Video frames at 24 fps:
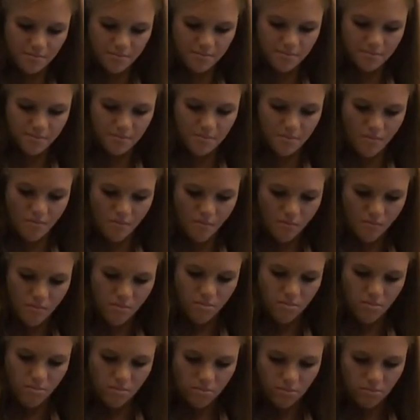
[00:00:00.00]

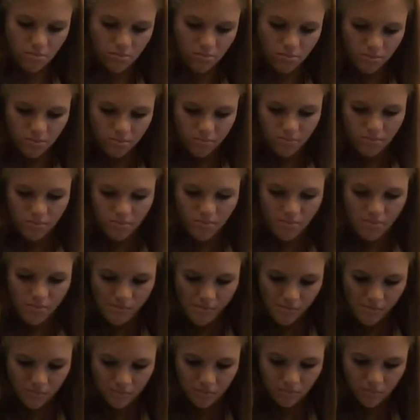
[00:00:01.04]
Nobody speaks.